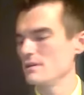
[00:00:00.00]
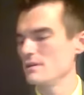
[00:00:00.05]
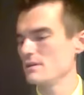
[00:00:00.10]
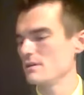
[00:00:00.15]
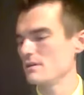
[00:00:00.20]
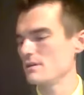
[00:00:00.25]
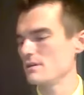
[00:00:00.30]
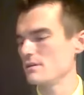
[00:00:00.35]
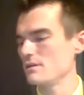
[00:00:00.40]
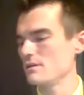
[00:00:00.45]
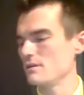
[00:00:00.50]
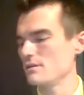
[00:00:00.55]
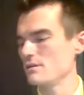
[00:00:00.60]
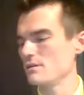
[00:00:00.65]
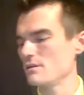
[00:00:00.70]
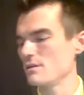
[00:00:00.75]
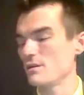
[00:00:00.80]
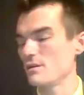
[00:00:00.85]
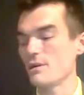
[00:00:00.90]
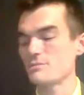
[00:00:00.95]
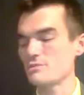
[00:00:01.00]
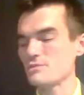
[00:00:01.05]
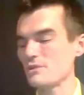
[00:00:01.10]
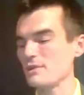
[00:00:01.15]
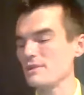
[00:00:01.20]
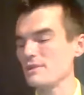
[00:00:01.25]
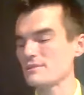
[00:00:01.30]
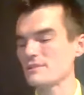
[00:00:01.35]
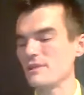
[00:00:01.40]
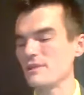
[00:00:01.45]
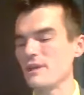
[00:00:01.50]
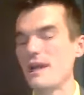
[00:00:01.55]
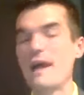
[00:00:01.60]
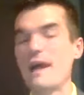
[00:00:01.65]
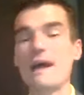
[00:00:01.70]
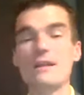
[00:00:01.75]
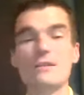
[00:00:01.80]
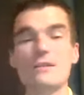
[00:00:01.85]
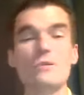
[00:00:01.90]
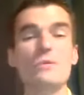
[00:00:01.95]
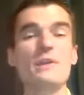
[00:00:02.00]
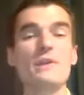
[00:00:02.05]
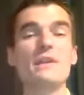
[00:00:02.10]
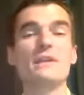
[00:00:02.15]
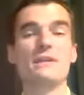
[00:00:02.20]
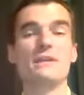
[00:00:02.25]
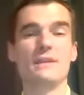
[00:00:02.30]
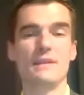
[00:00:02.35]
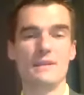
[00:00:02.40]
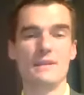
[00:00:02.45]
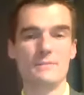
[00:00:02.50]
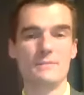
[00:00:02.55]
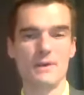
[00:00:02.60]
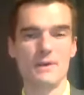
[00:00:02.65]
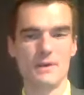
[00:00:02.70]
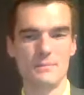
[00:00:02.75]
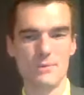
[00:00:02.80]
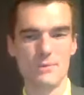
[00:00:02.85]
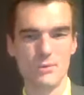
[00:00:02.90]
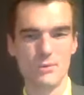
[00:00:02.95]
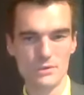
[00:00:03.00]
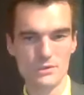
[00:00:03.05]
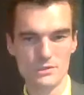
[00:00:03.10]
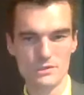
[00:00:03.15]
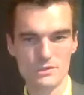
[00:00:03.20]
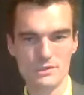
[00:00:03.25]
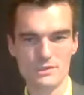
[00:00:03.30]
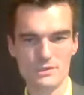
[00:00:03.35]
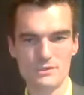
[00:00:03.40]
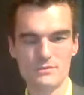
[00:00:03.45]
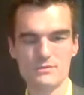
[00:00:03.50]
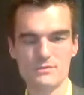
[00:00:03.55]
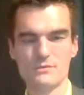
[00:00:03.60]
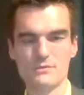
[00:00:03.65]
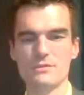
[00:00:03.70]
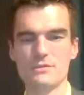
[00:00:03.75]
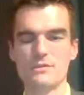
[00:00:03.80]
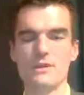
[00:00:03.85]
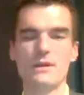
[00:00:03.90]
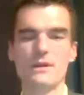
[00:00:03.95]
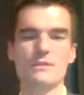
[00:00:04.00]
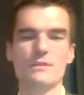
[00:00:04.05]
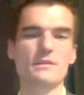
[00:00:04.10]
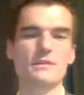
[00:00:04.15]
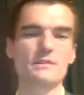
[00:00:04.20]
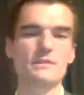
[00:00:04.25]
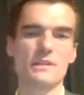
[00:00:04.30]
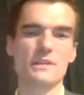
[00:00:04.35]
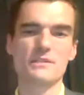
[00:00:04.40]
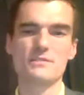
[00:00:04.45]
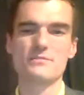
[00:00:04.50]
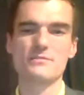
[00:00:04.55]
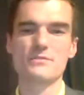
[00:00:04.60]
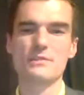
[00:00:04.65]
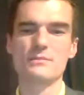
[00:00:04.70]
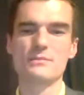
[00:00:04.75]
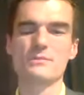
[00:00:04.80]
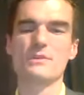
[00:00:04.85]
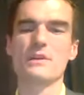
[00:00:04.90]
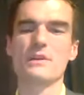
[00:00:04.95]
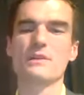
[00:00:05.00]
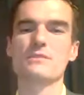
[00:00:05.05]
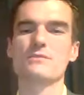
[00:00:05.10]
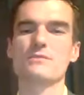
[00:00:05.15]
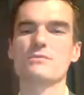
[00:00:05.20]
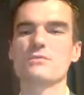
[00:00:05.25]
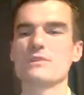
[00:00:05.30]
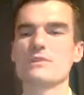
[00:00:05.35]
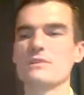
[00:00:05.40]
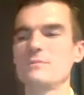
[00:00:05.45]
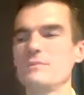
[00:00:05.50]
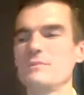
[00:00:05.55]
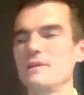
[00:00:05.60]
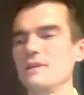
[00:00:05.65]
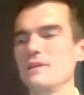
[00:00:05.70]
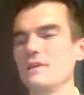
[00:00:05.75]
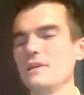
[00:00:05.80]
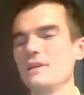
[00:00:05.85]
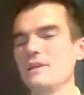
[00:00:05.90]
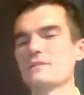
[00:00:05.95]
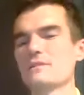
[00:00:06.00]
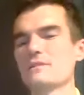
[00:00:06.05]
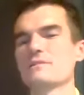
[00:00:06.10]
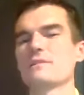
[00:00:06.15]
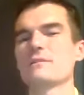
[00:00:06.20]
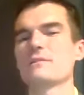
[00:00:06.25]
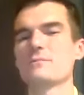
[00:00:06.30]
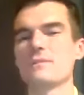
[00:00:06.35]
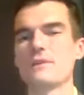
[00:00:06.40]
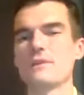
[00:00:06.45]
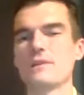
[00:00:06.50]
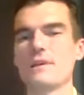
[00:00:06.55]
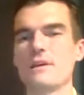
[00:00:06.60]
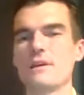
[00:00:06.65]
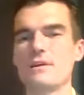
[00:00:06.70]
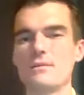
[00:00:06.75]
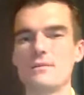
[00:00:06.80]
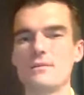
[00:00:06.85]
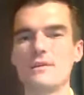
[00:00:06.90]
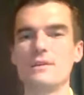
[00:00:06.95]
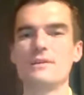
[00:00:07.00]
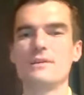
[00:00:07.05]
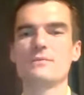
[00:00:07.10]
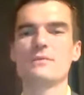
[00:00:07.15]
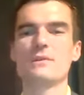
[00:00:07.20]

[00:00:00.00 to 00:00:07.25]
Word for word: It's a Halloween Hip Hop Horror Show. So out here in Texas Freedom Grounds, we're going to be celebrating Halloween.